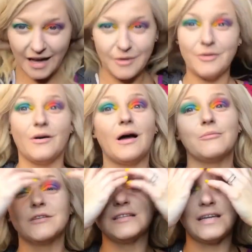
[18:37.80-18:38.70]
I don't know.
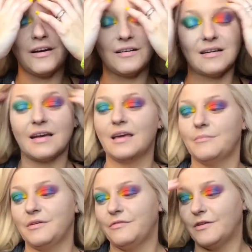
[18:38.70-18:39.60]
I'm really tired. I
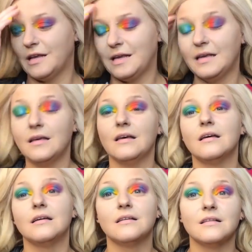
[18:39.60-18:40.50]
can't be funny.
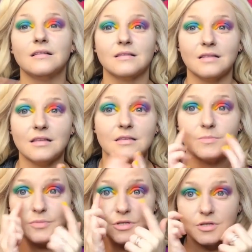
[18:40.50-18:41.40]

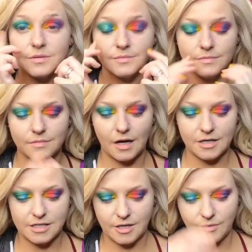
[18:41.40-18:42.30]
Let's put some
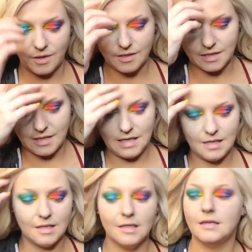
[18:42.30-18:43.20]
eyeshadow
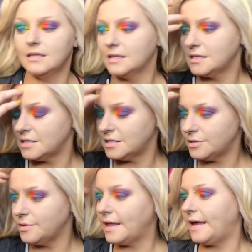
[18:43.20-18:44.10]
underneath. Let's
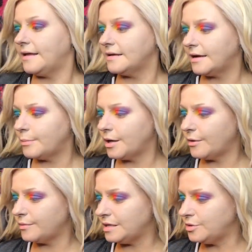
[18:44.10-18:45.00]
just do that. How
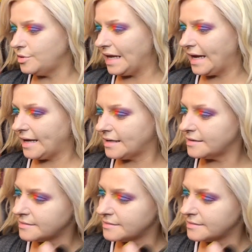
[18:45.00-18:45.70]
about we do that?